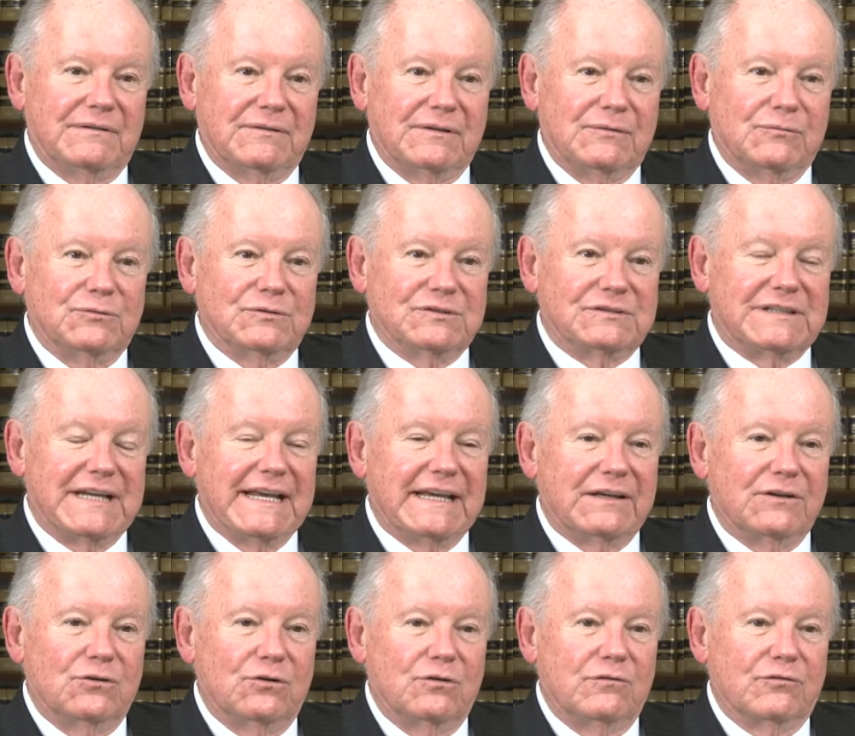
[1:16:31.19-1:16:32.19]
it was
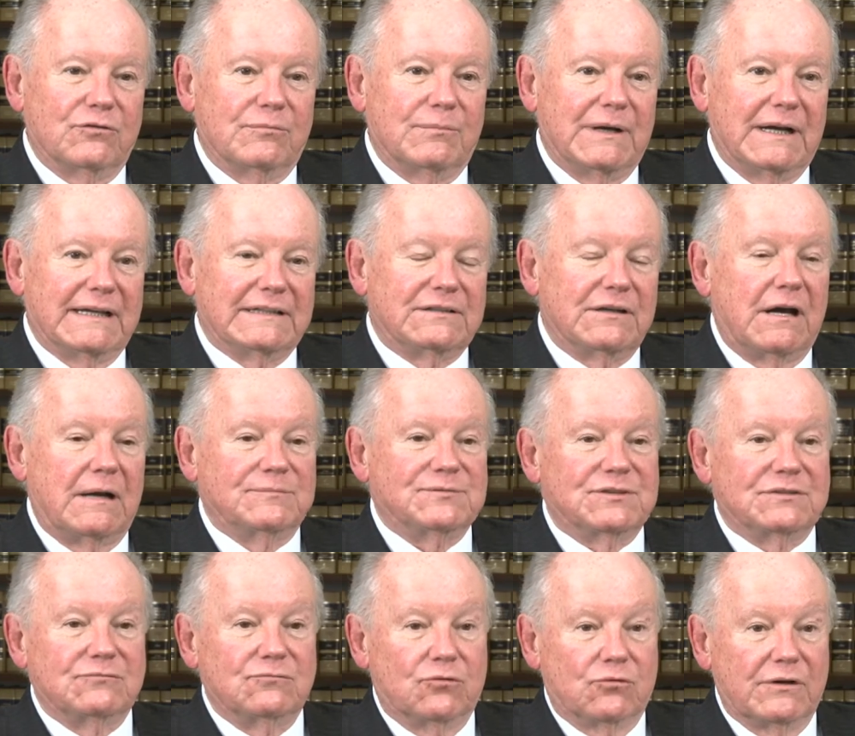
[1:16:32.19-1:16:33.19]
taken over by
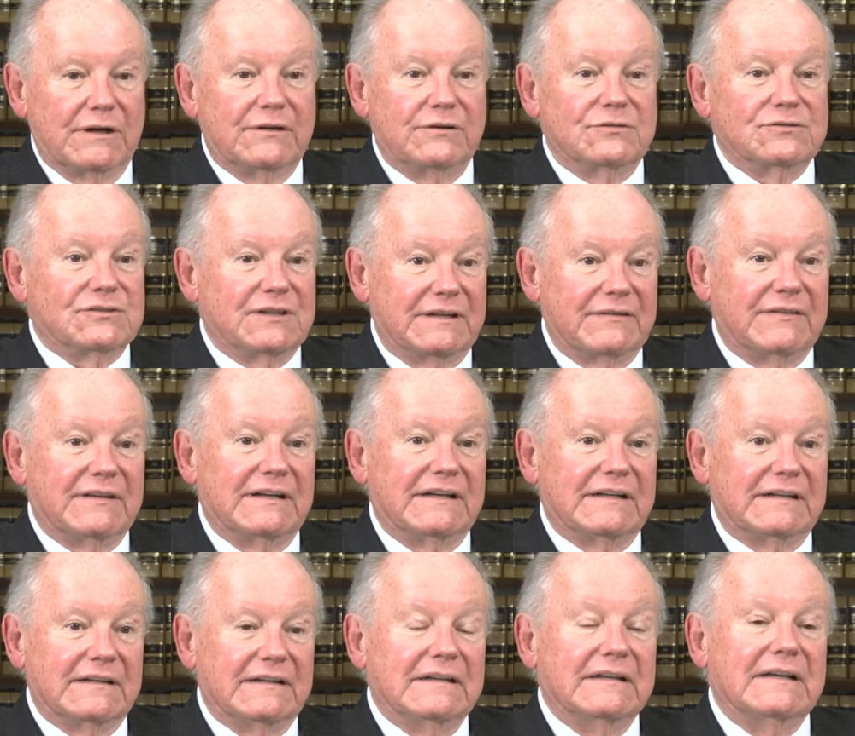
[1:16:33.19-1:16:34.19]
Thomson Reuters, I
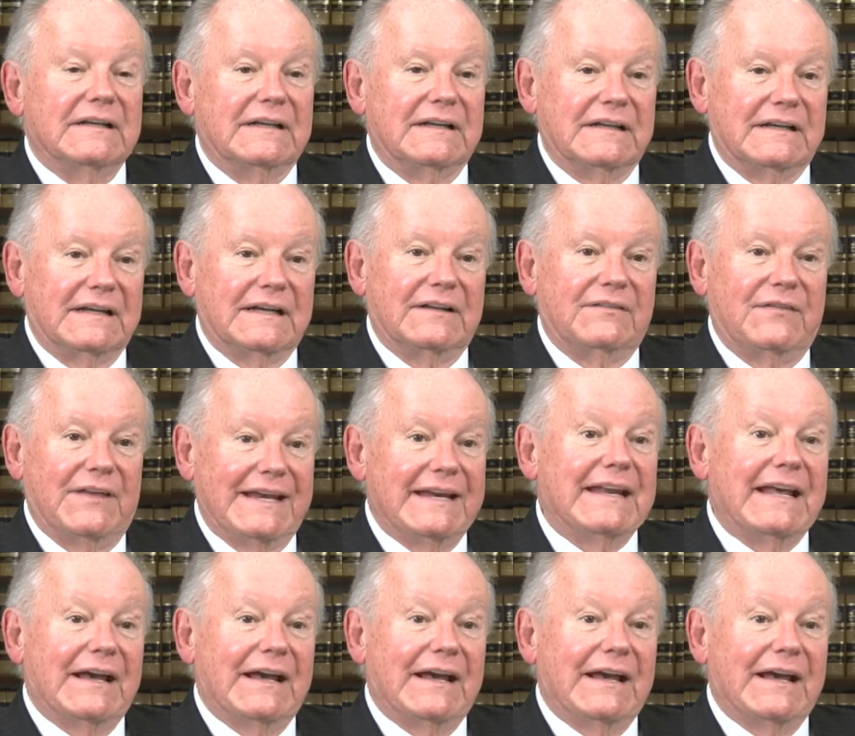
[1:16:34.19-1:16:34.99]
think. Yeah and they